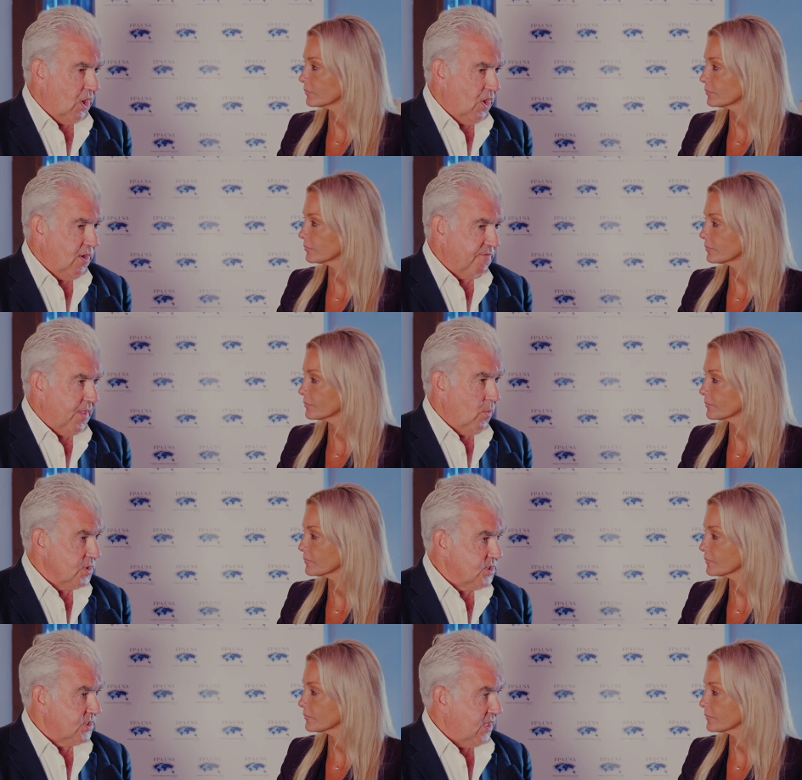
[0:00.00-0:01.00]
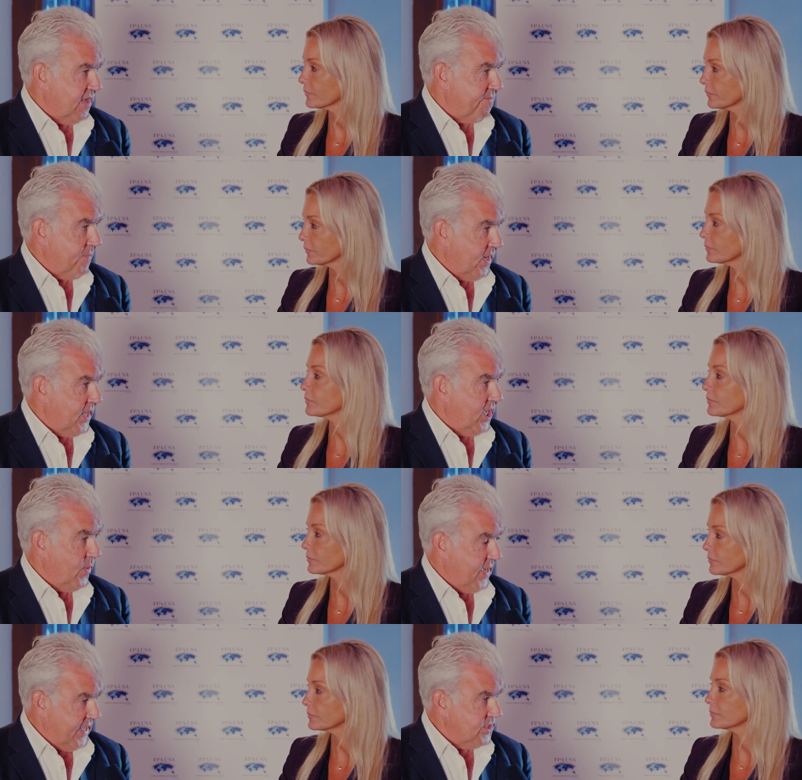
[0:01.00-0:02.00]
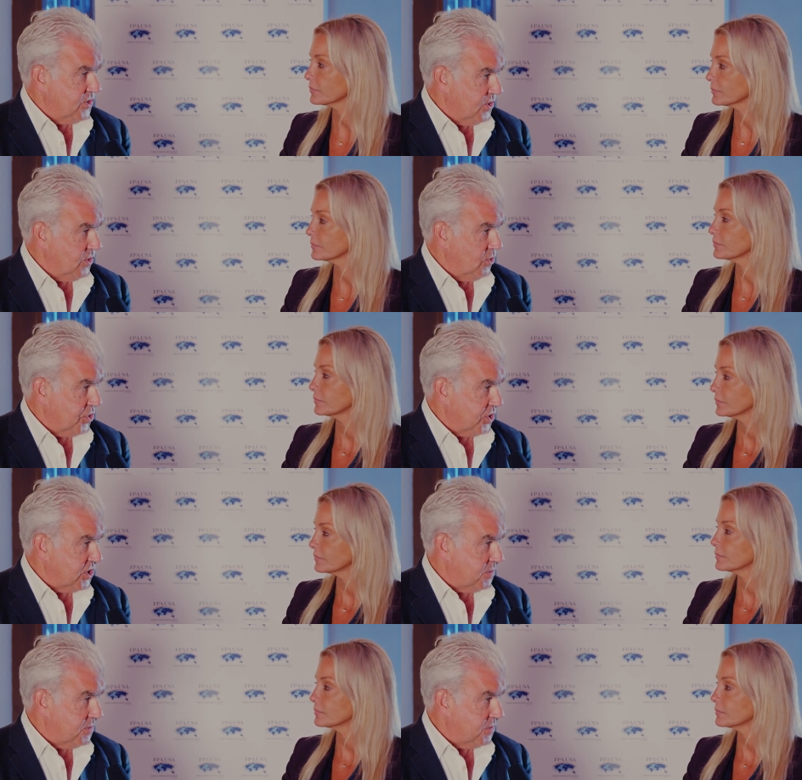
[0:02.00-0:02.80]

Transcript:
Speaker 1: of there wasn't enough money going into the nutrition